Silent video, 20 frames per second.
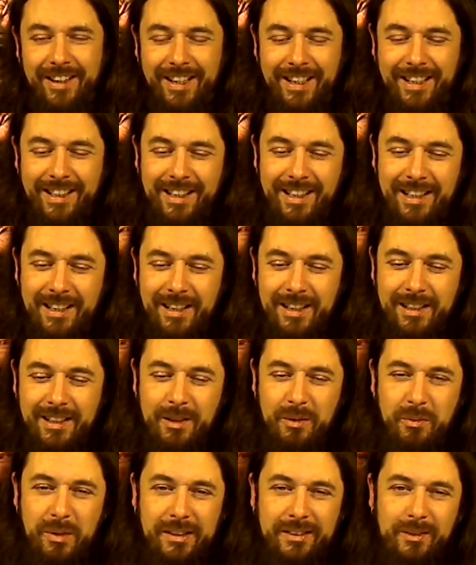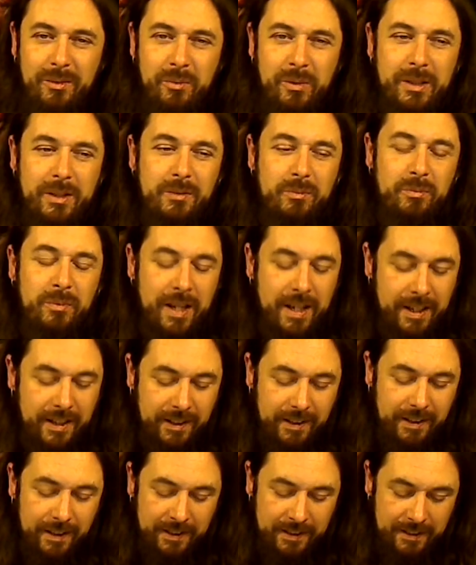right. Go make somebody
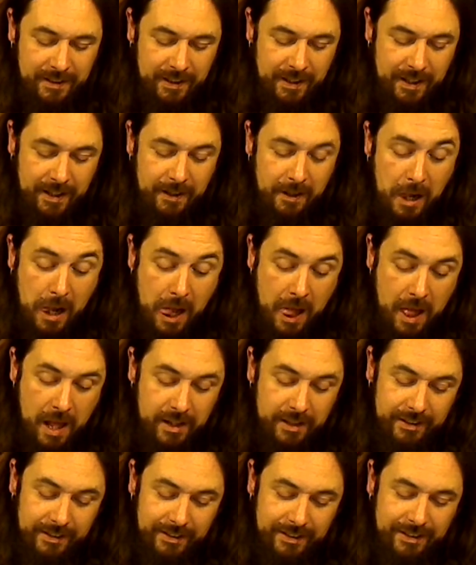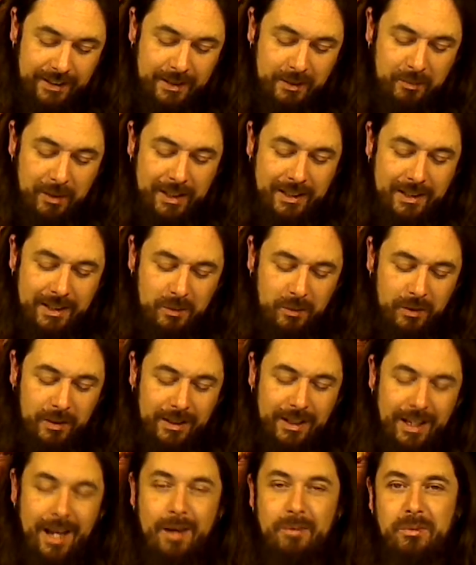smile and uh, let's make this
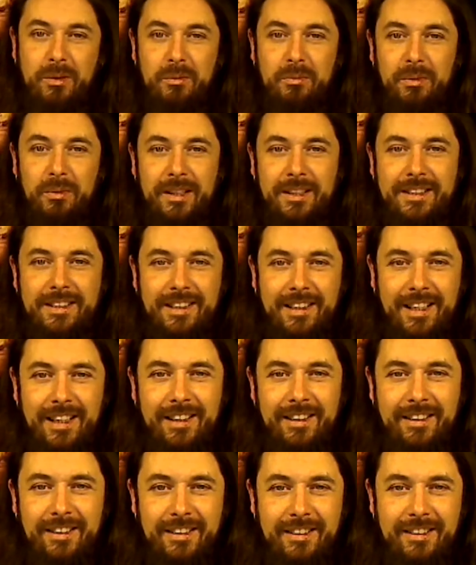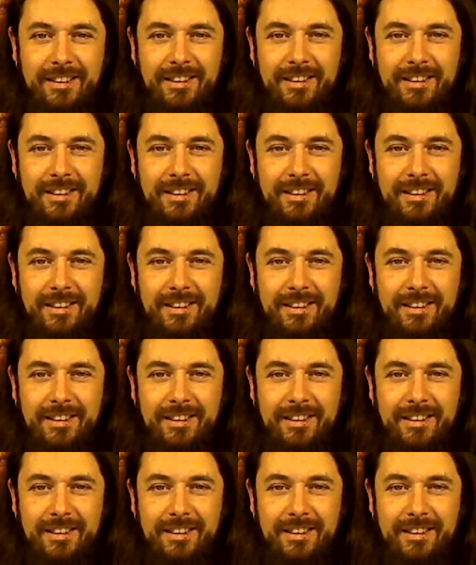world a happier place together.